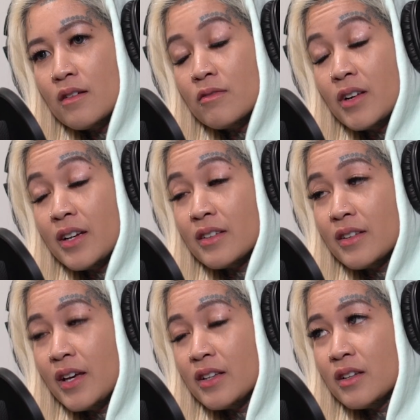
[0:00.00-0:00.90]
Right.
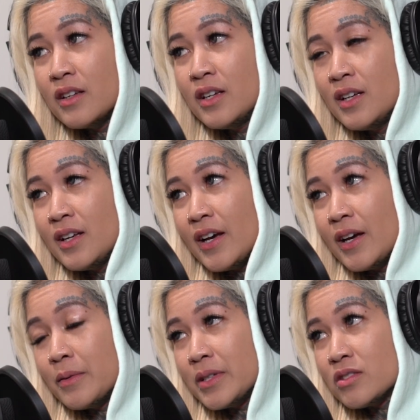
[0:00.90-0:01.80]
And
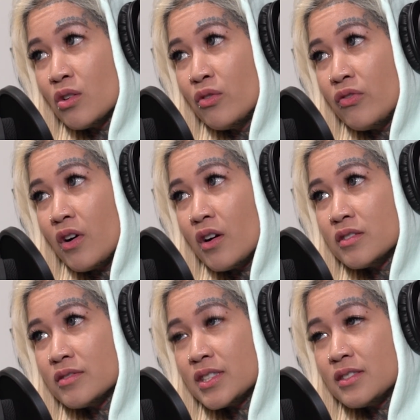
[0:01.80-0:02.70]
I mean, so
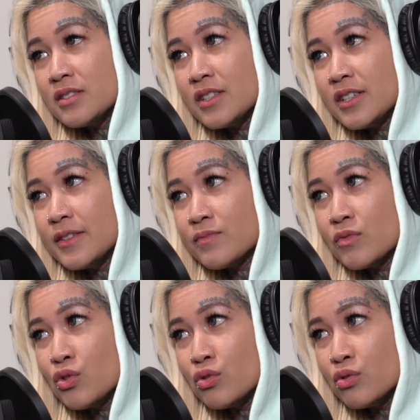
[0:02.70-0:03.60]
far, let's see,
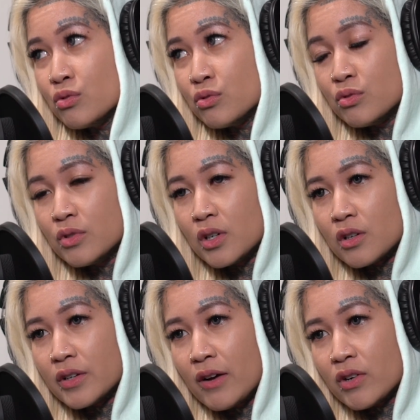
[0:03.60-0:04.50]
you
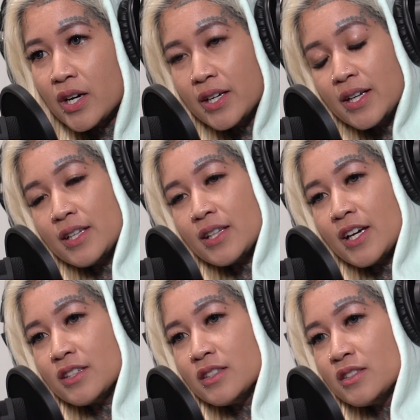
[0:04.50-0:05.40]
are now cutting in
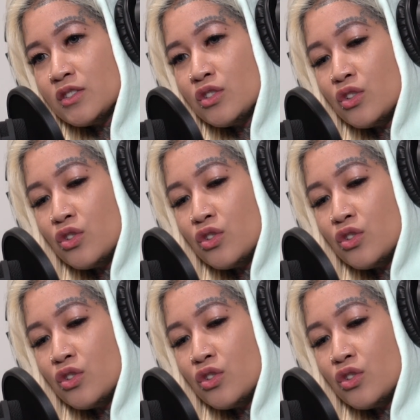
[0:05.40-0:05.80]
Atlanta.